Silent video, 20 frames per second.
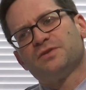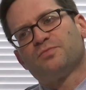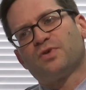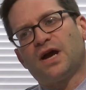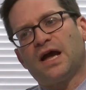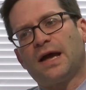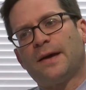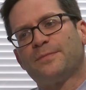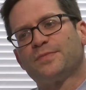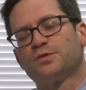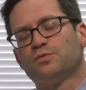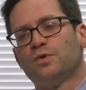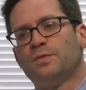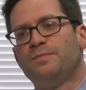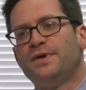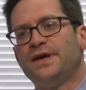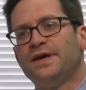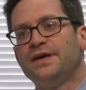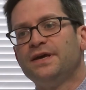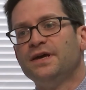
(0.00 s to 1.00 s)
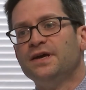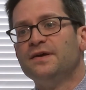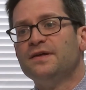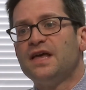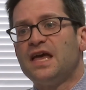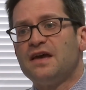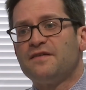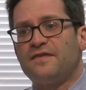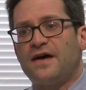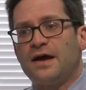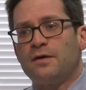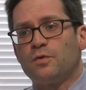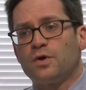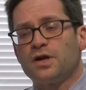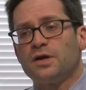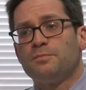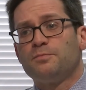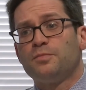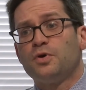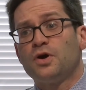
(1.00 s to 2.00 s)
perhaps, would be if I were
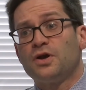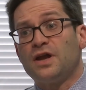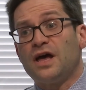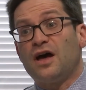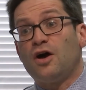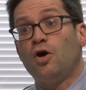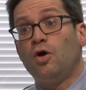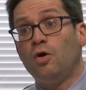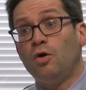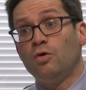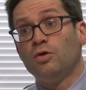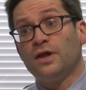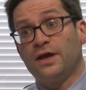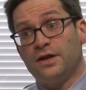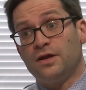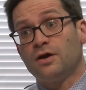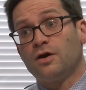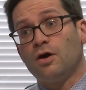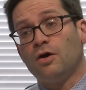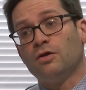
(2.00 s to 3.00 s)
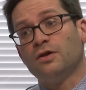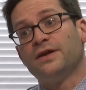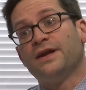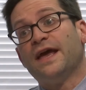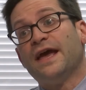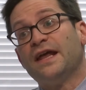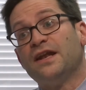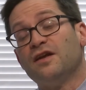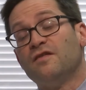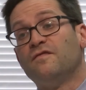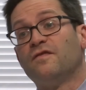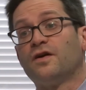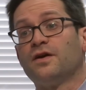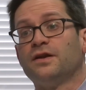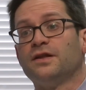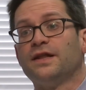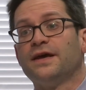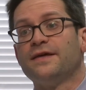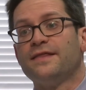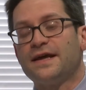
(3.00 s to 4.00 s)
to put a hole in the colon
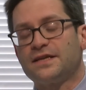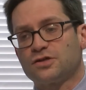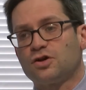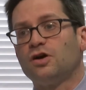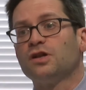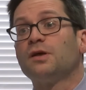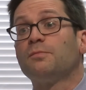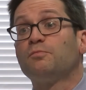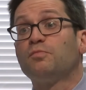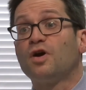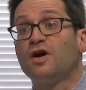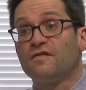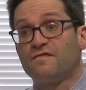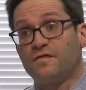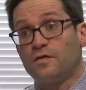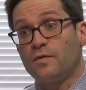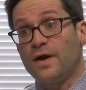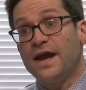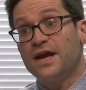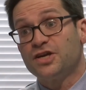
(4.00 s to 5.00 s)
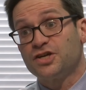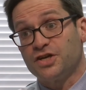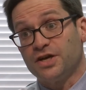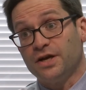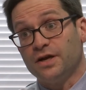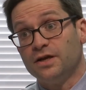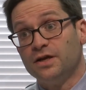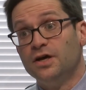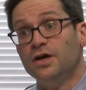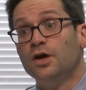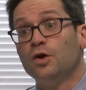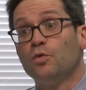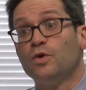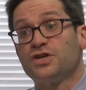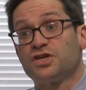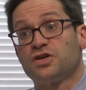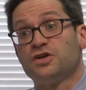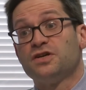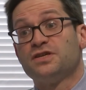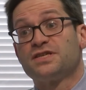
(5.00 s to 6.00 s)
inadvertently. That's called a perforation,
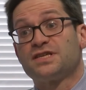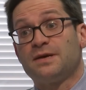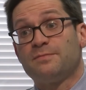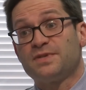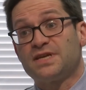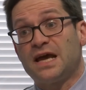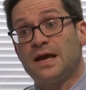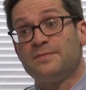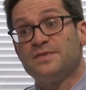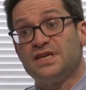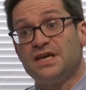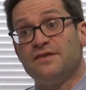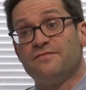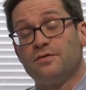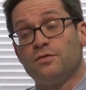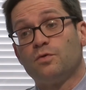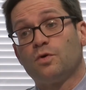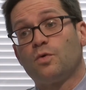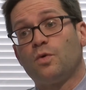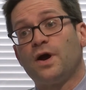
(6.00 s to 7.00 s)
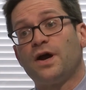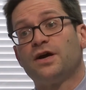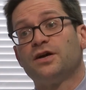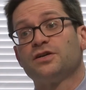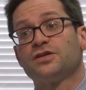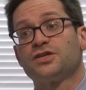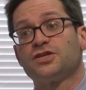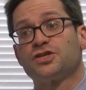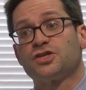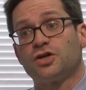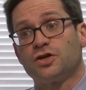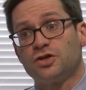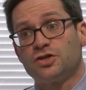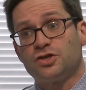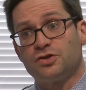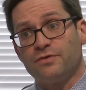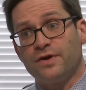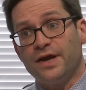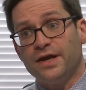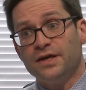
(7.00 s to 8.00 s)
which could sometimes even require
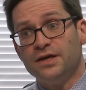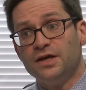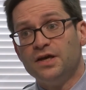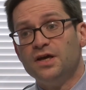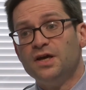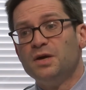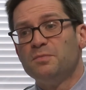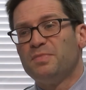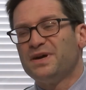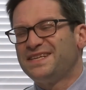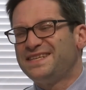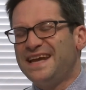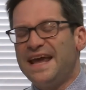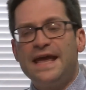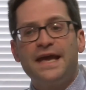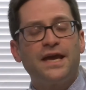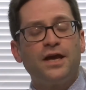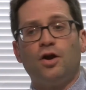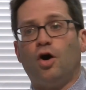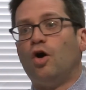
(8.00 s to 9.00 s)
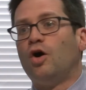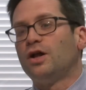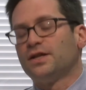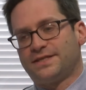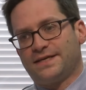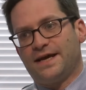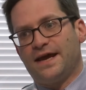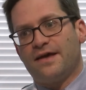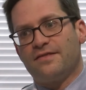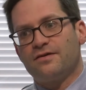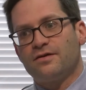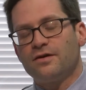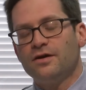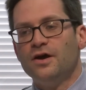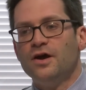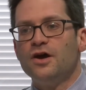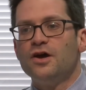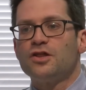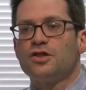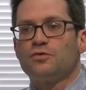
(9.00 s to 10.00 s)
surgery. But taken all together,
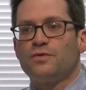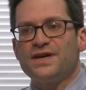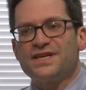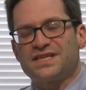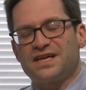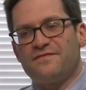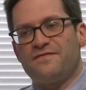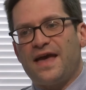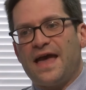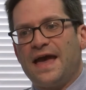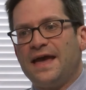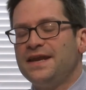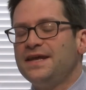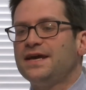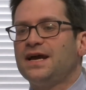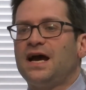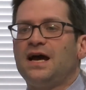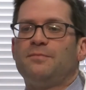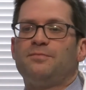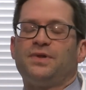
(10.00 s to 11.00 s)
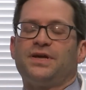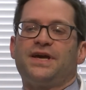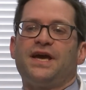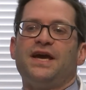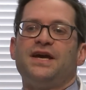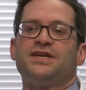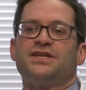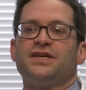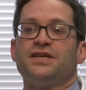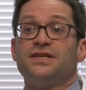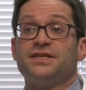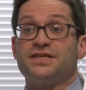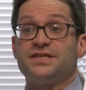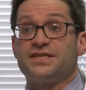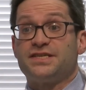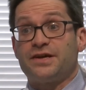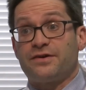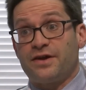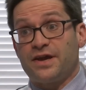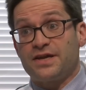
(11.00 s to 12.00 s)
the risk of any complications
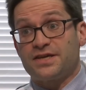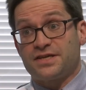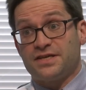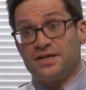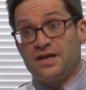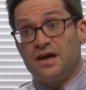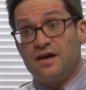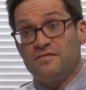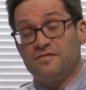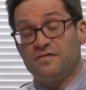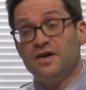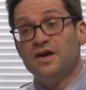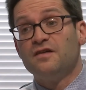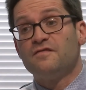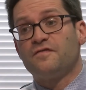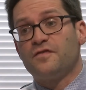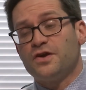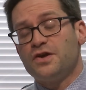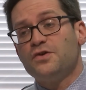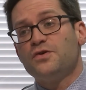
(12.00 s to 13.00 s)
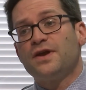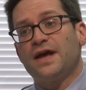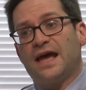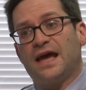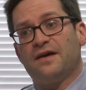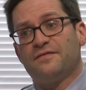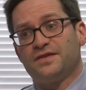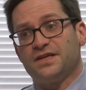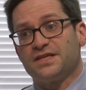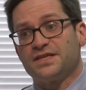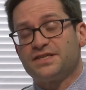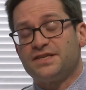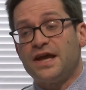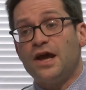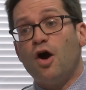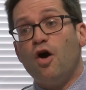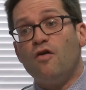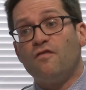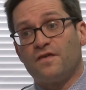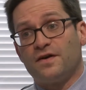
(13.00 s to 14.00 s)
serious enough for you to have to stay
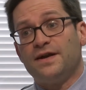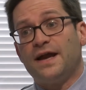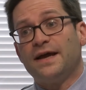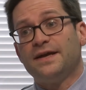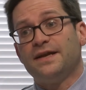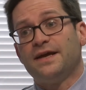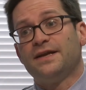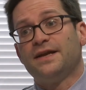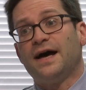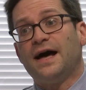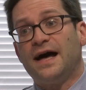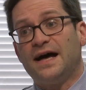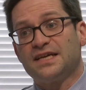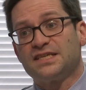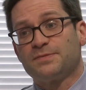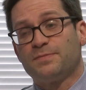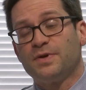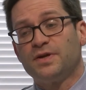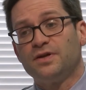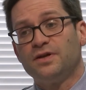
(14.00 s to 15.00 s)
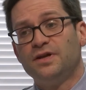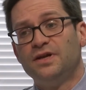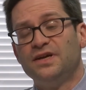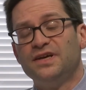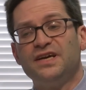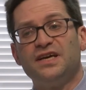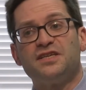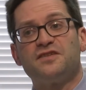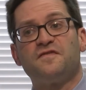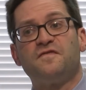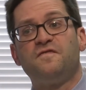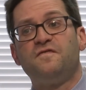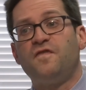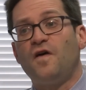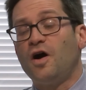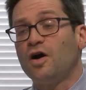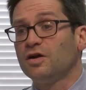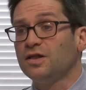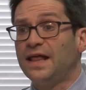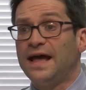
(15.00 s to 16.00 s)
overnight in the hospital is
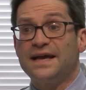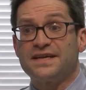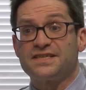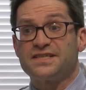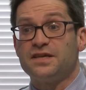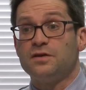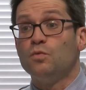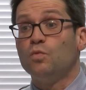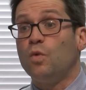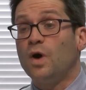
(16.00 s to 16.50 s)
far less than